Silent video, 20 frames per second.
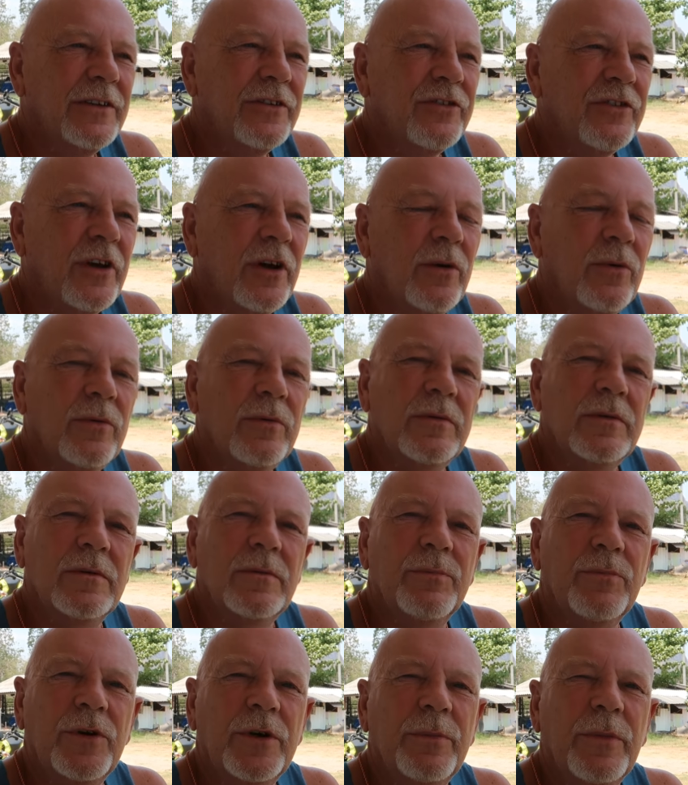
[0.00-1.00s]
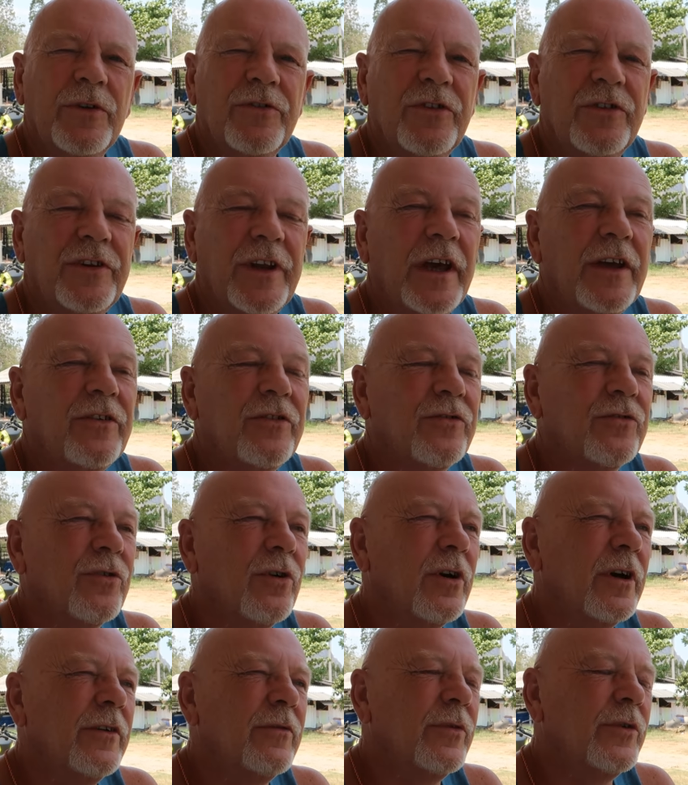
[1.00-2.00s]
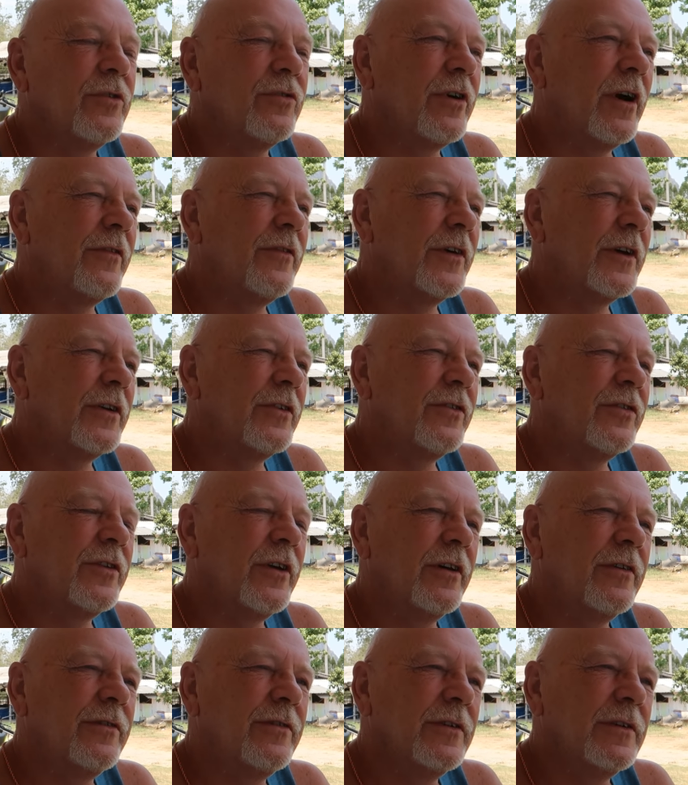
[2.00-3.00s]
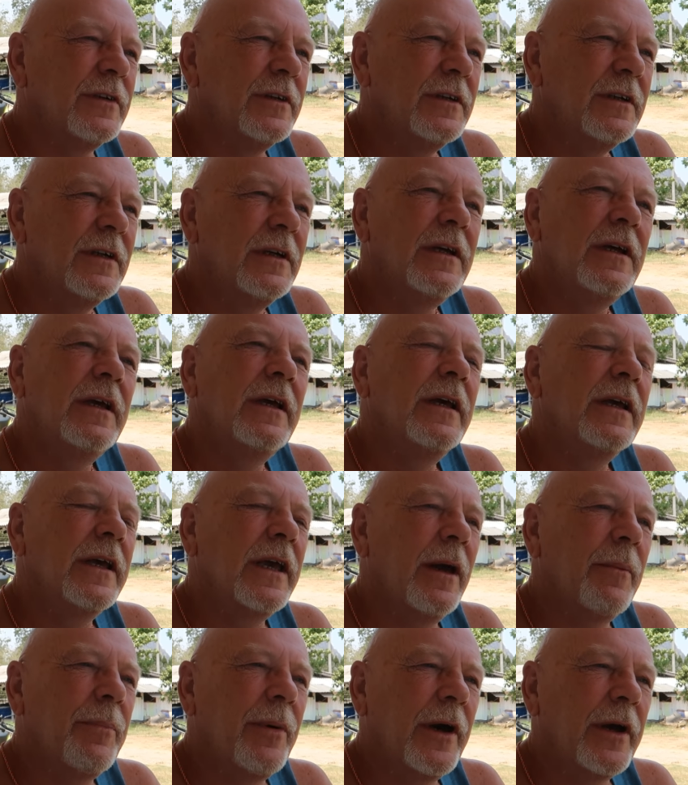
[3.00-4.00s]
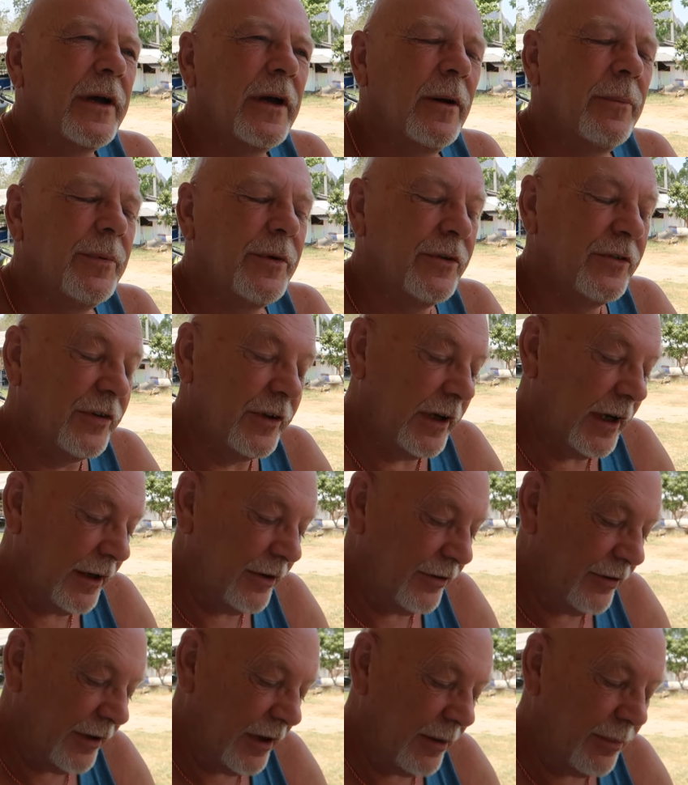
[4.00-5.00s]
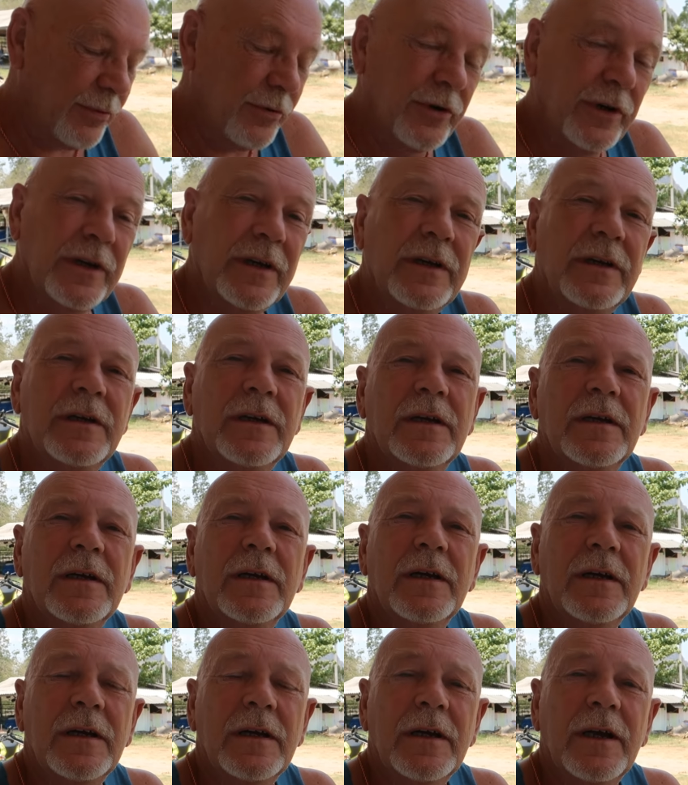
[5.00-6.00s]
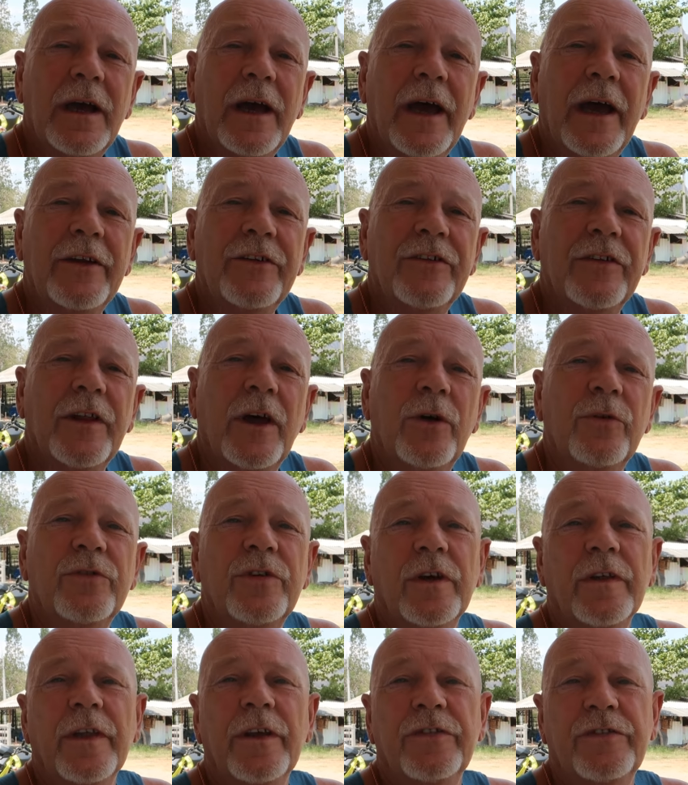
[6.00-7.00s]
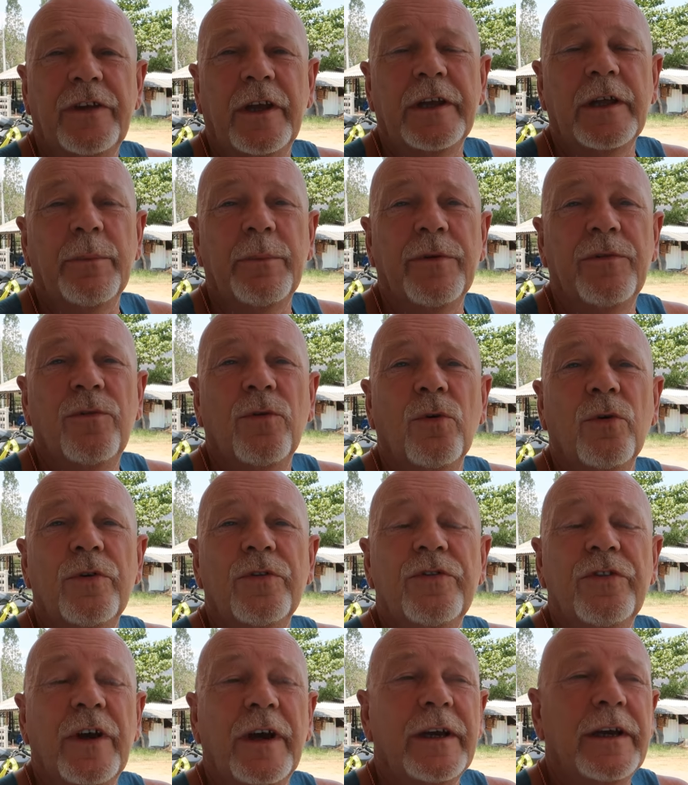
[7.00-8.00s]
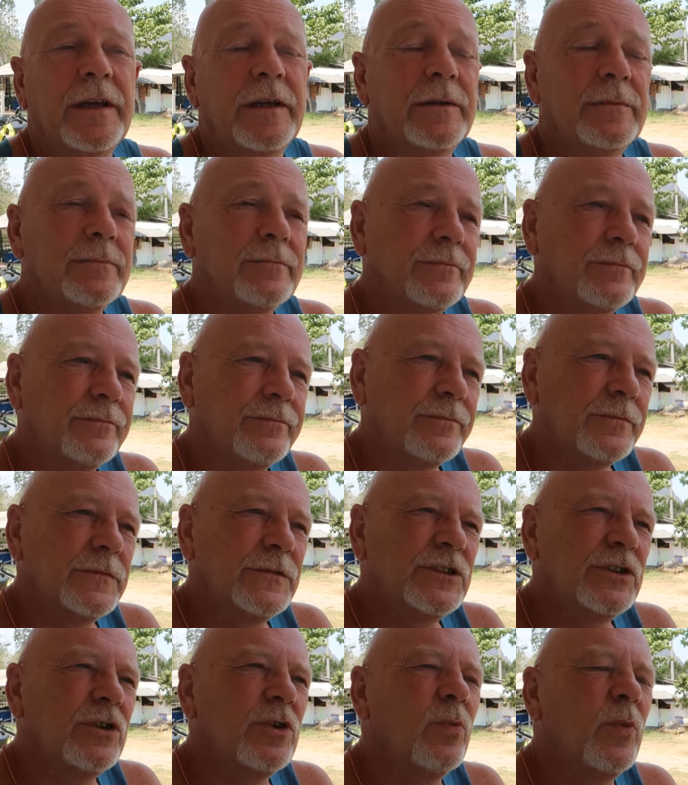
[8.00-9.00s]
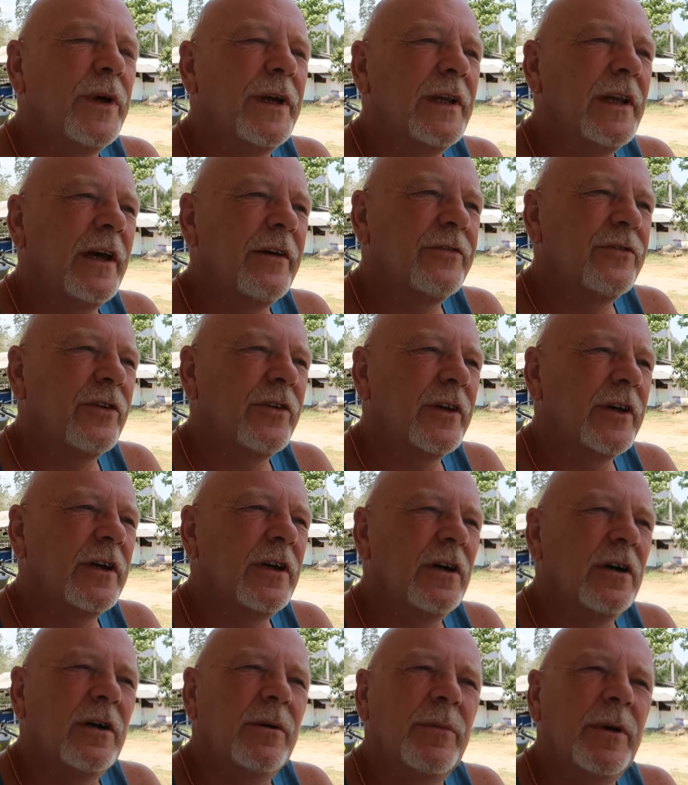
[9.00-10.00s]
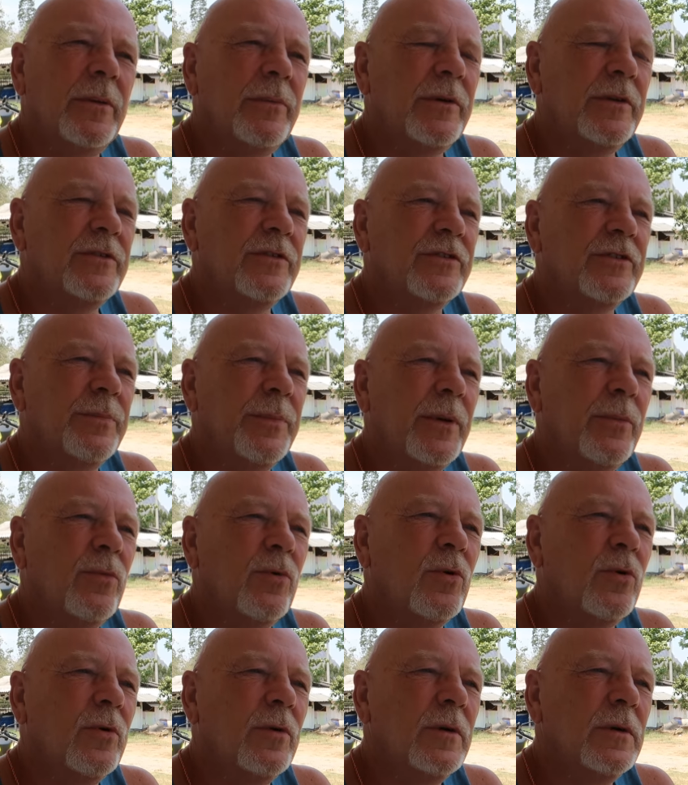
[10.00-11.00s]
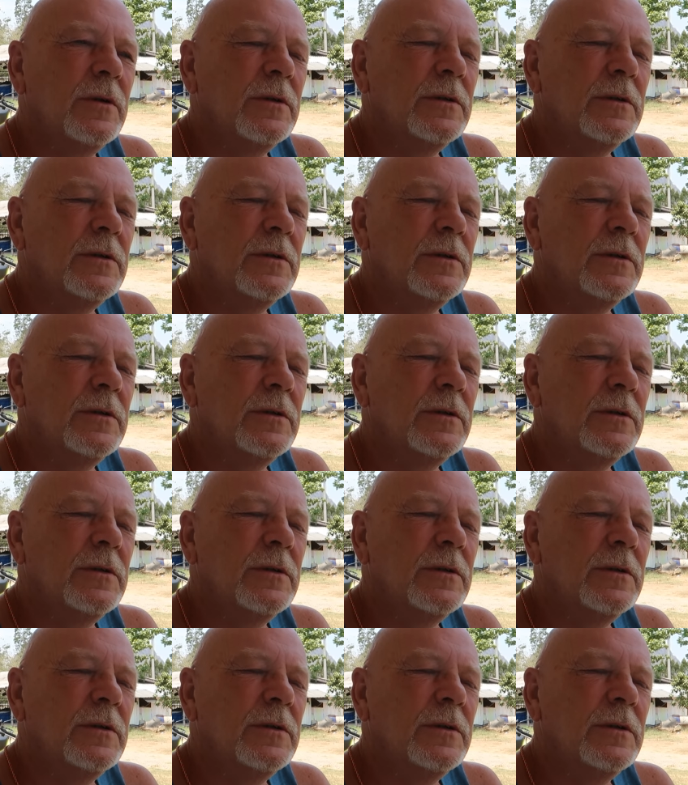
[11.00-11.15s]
So pretty much a day's drive with traffic and stuff. Get back up into Kanchanaburi. Head to the hotel they stayed at before and check in. It's got a week left on the car, maybe just a bit more.